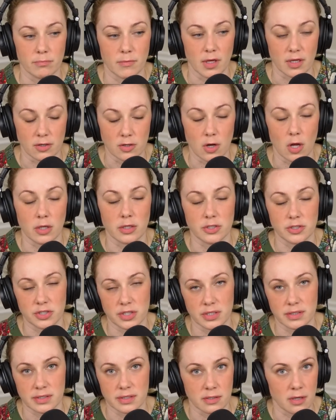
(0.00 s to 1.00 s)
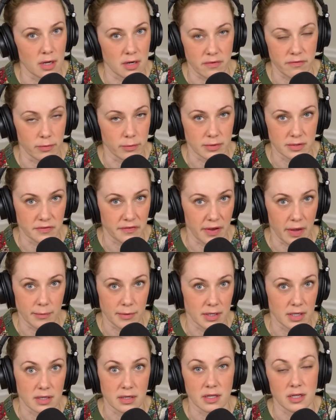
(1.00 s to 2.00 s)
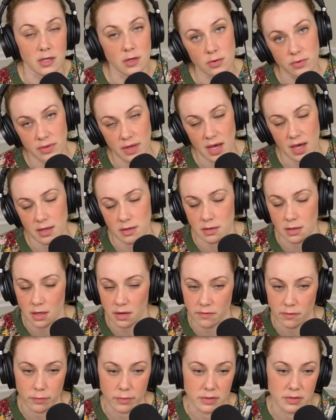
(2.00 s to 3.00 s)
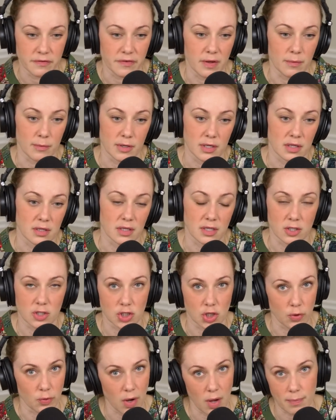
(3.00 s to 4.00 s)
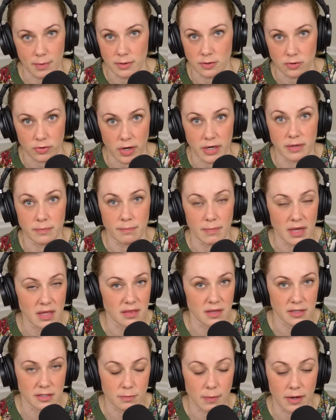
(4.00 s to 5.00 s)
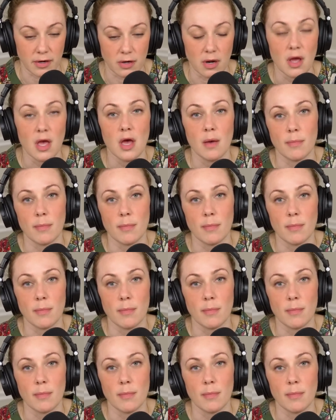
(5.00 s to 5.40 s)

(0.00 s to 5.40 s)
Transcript: acknowledge that not everyone's family can hear that and not everyone's family can like show up and try to make things better,